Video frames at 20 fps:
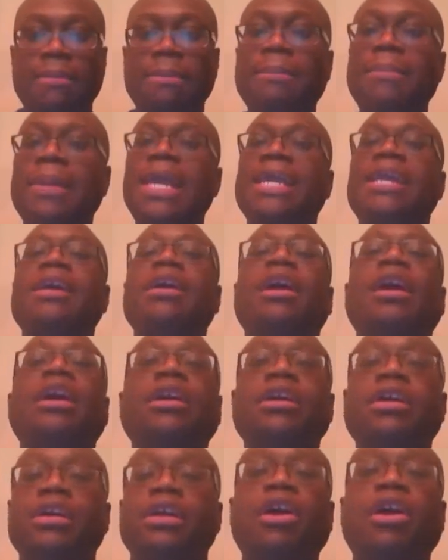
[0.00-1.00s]
make a
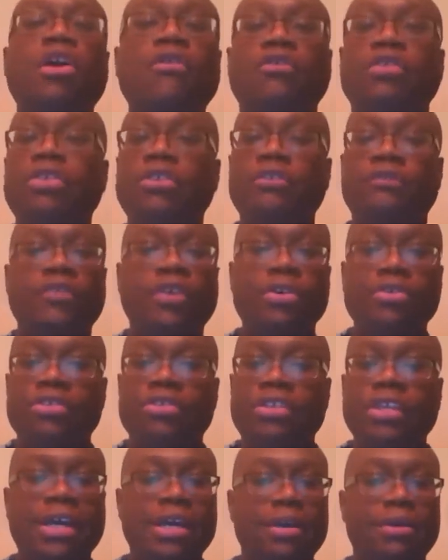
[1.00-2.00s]
good offer the
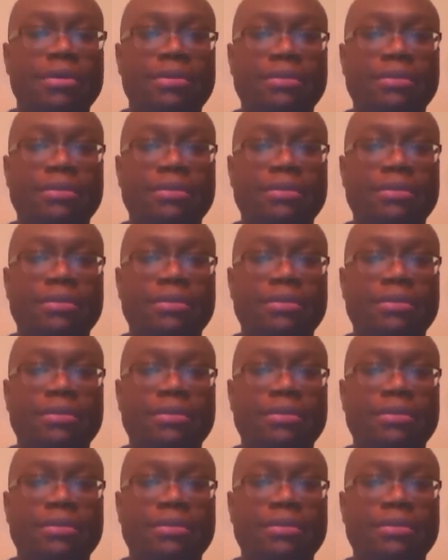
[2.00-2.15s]
first time.